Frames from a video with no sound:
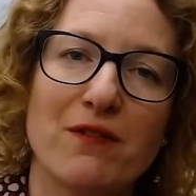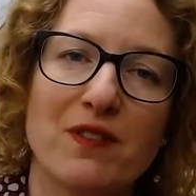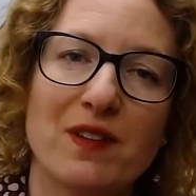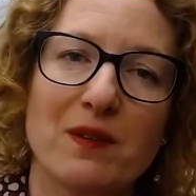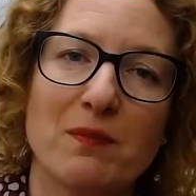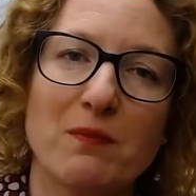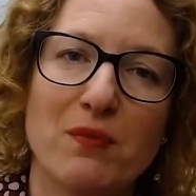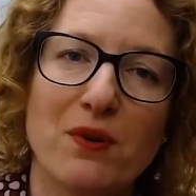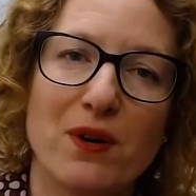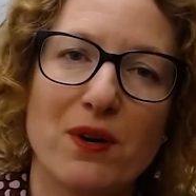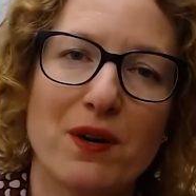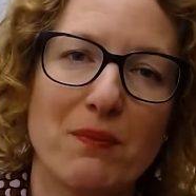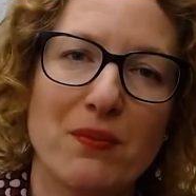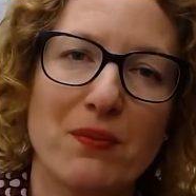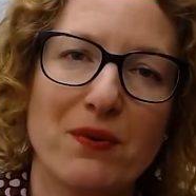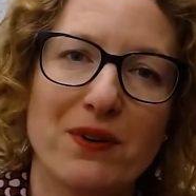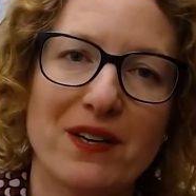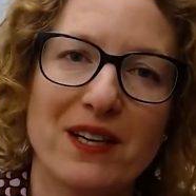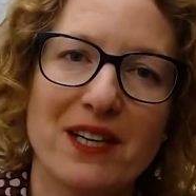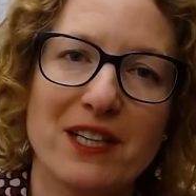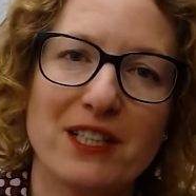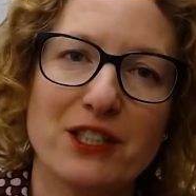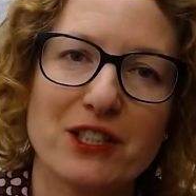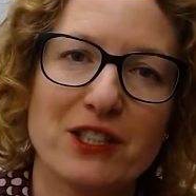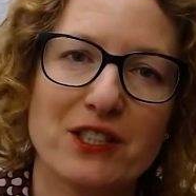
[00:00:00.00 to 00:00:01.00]
in
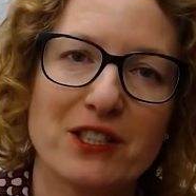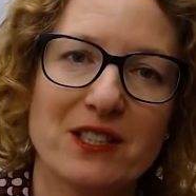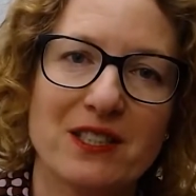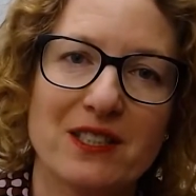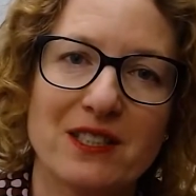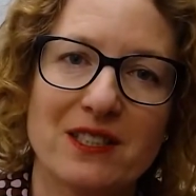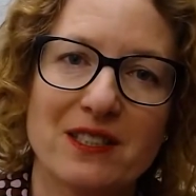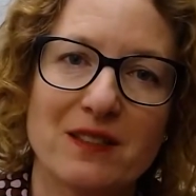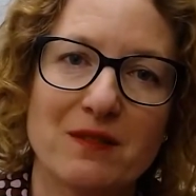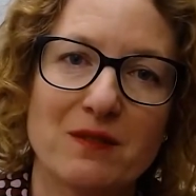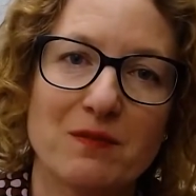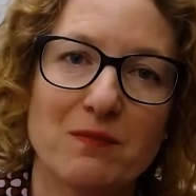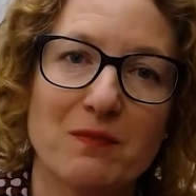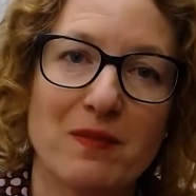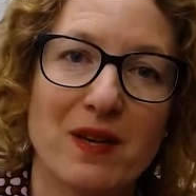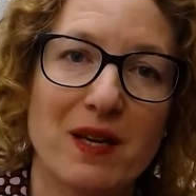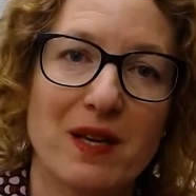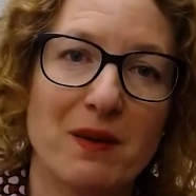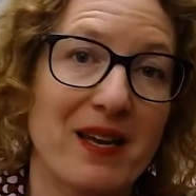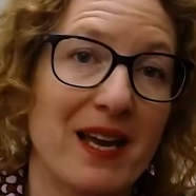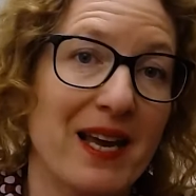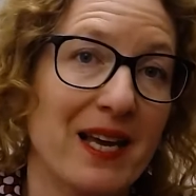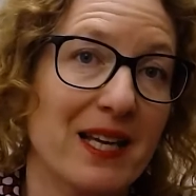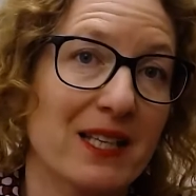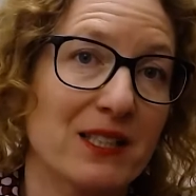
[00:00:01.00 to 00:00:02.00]
preparation
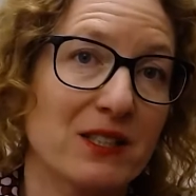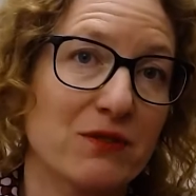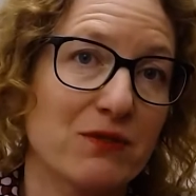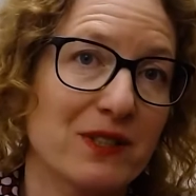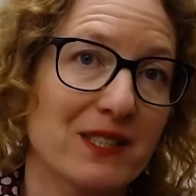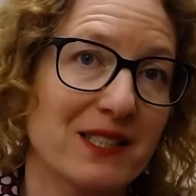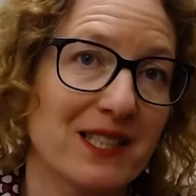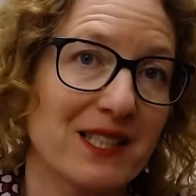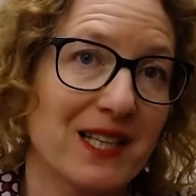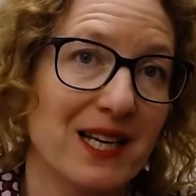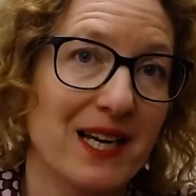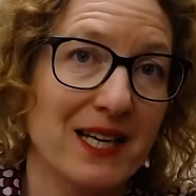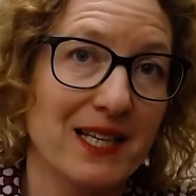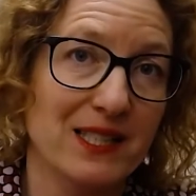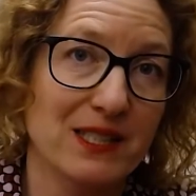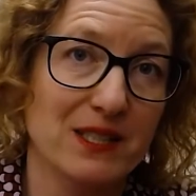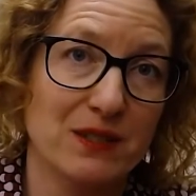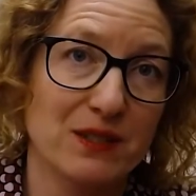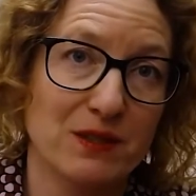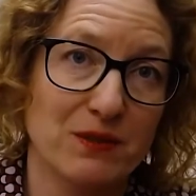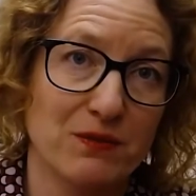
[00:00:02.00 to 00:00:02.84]
maybe extra slides